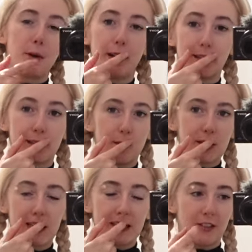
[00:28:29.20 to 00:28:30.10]
but it's so much
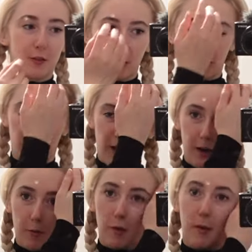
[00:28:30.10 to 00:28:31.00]
easier if I want to put a
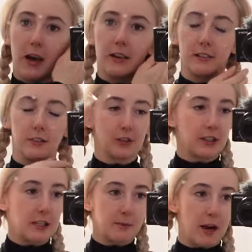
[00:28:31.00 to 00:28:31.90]
helmet on my head and it just
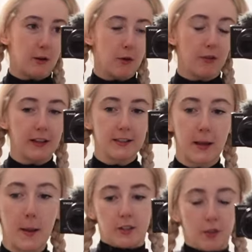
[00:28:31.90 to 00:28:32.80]
keeps my hair on my face
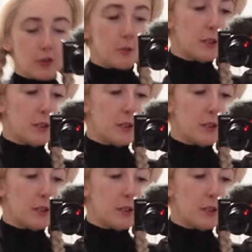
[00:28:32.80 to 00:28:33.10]
so I've got some